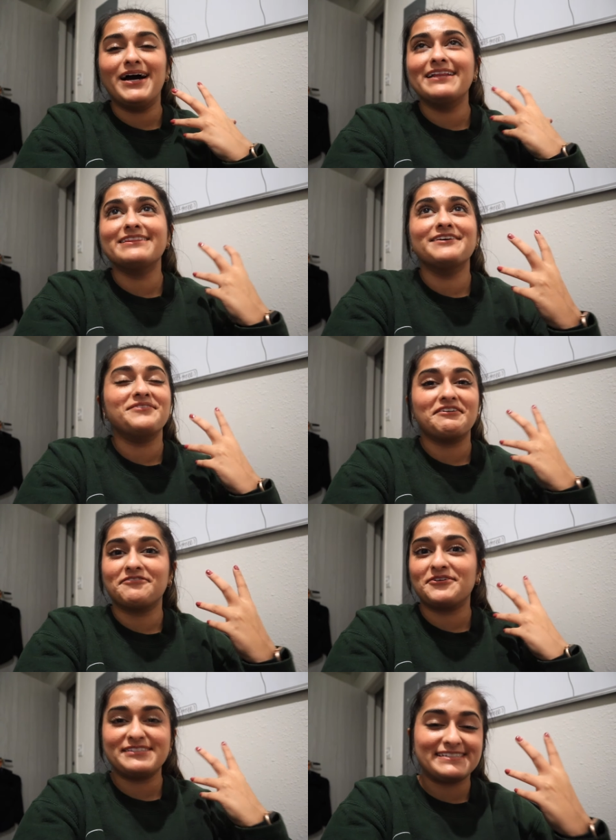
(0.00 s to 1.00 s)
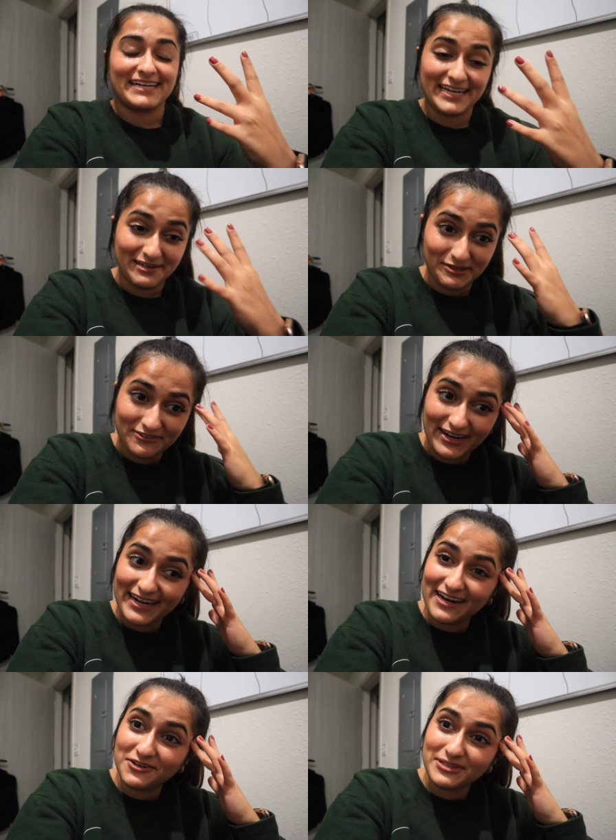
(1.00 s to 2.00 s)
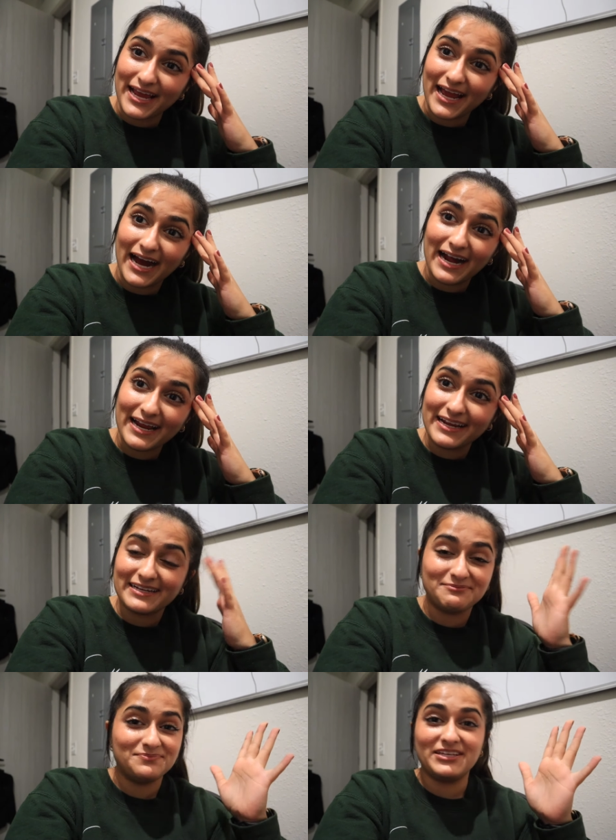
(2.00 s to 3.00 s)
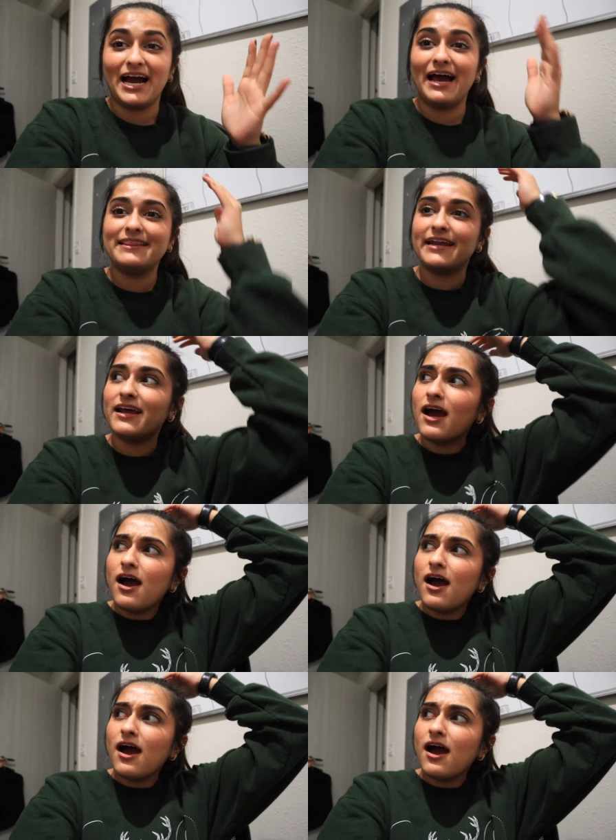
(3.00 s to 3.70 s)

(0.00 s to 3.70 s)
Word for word: living for this dynamic right now like i yeah and then